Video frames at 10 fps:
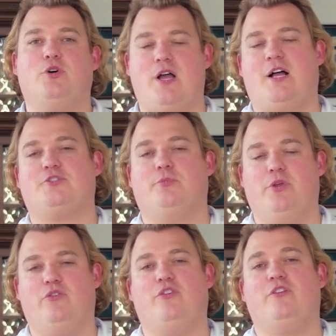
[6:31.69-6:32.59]

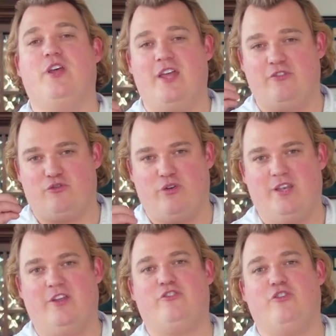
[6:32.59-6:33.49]
contribution to his
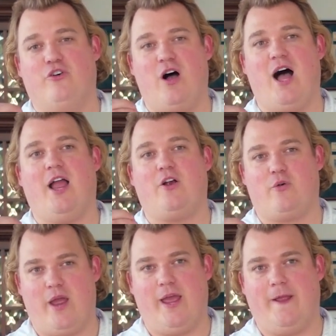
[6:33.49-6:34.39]
traditional IRA.